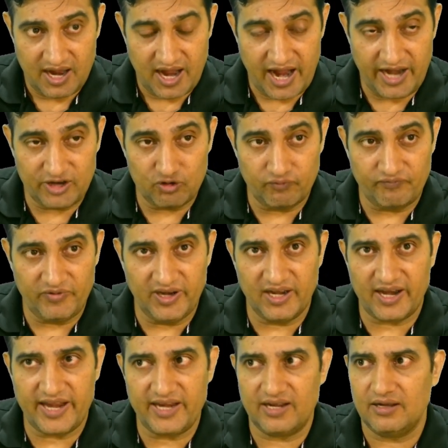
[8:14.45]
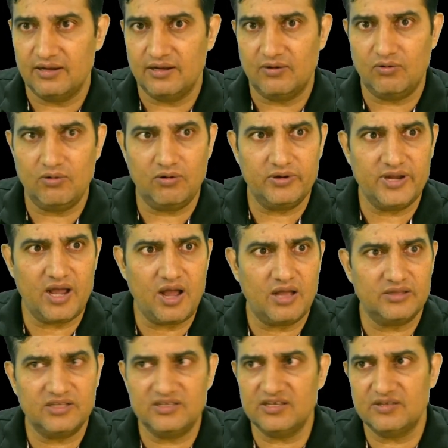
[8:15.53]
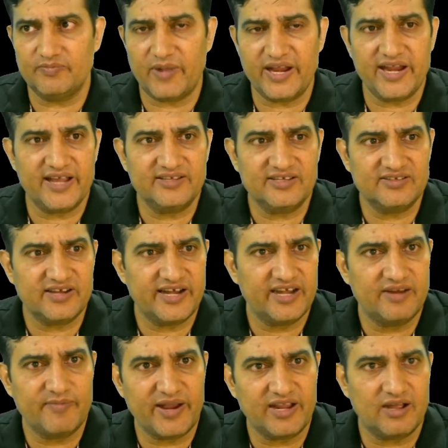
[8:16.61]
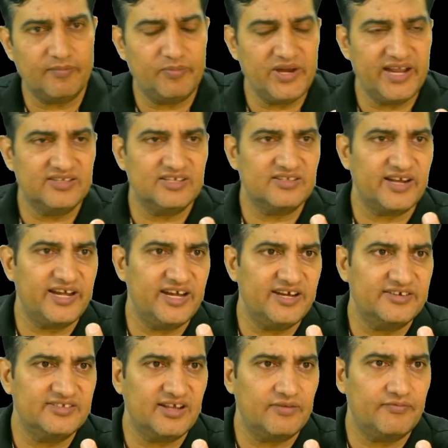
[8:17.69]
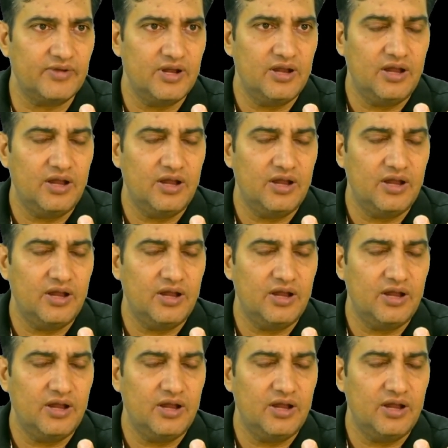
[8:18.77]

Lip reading: and you feel like, oh yeah, this is my SSID, my company SSID itself,